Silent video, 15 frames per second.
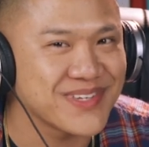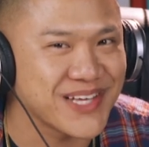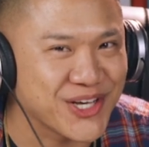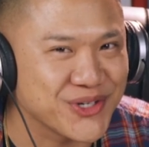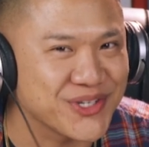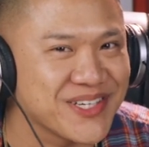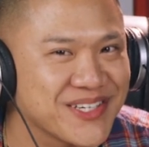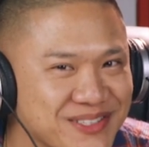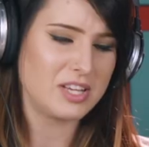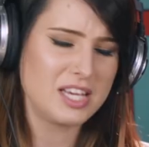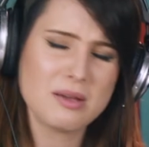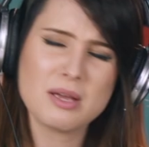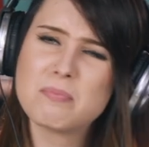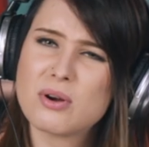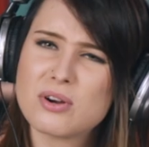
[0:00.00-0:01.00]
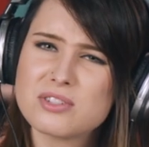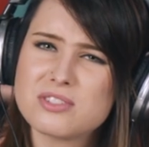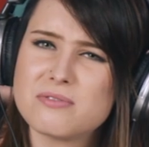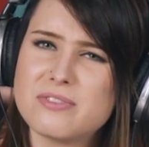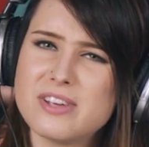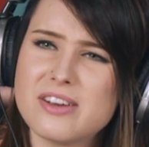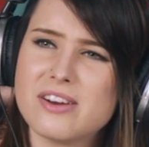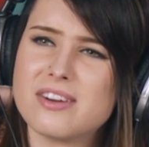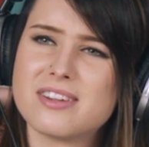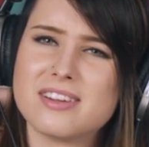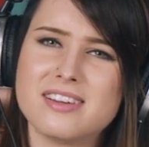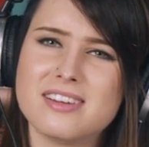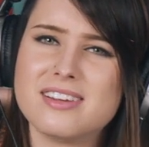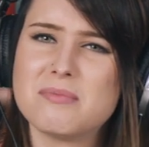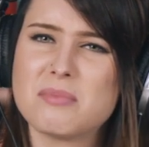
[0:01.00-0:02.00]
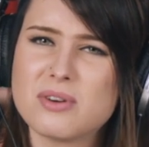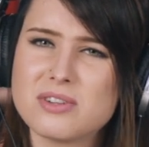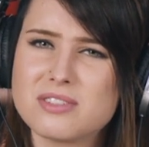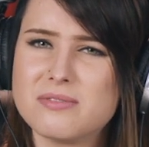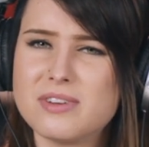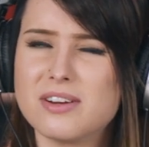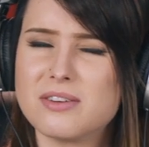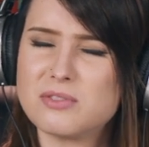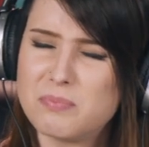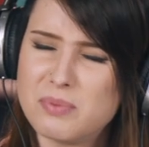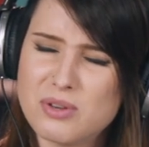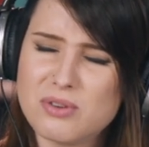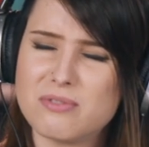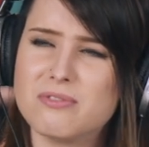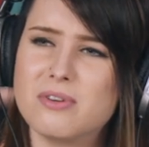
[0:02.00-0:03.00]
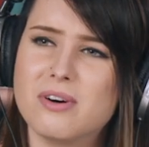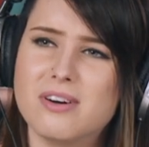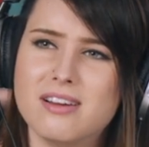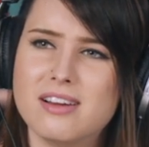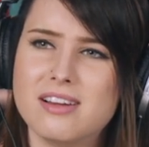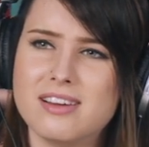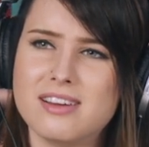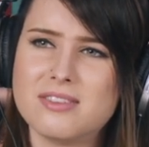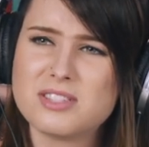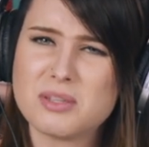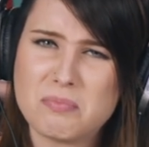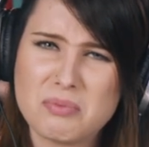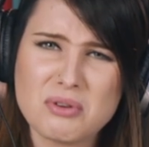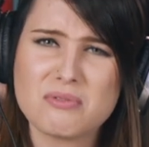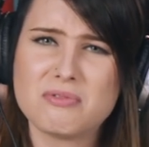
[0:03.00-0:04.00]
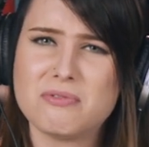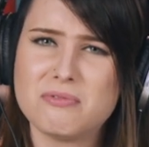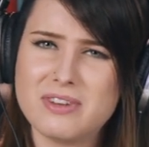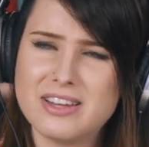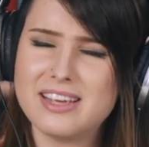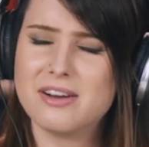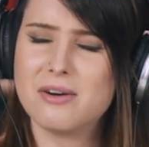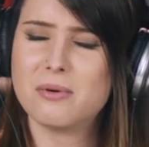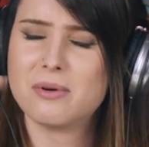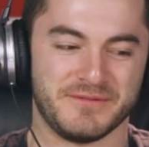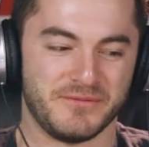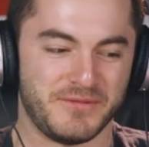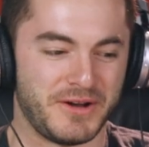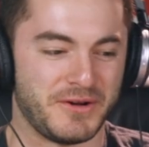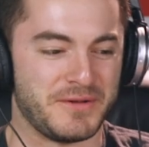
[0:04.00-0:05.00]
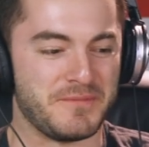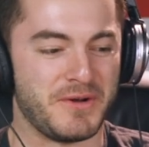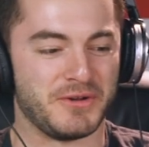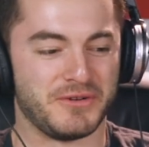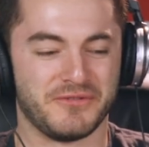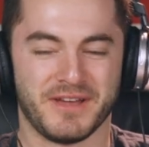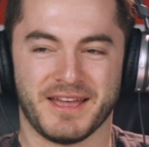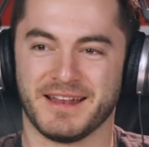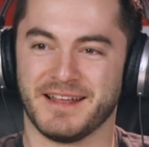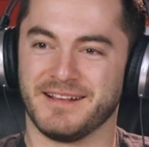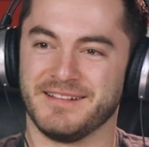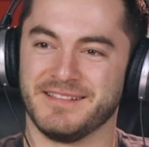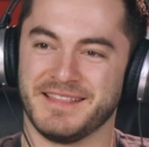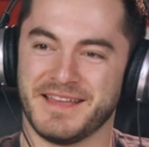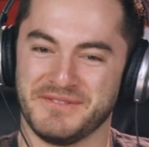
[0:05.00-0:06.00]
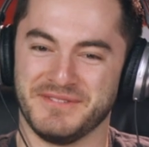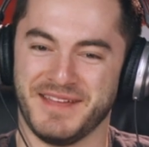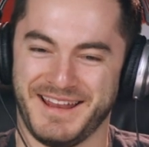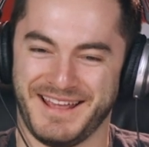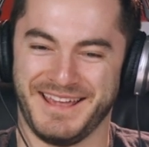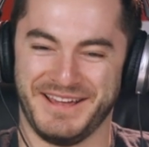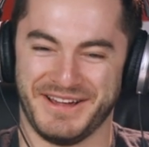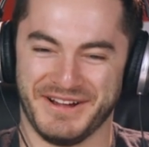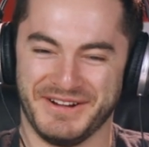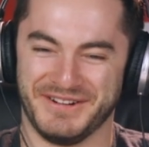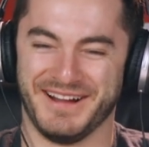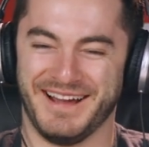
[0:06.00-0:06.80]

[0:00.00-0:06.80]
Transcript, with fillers: Hell yeah. He persevered. Persevered. It was beautiful. It was a beautiful video. It's very motivating, that video.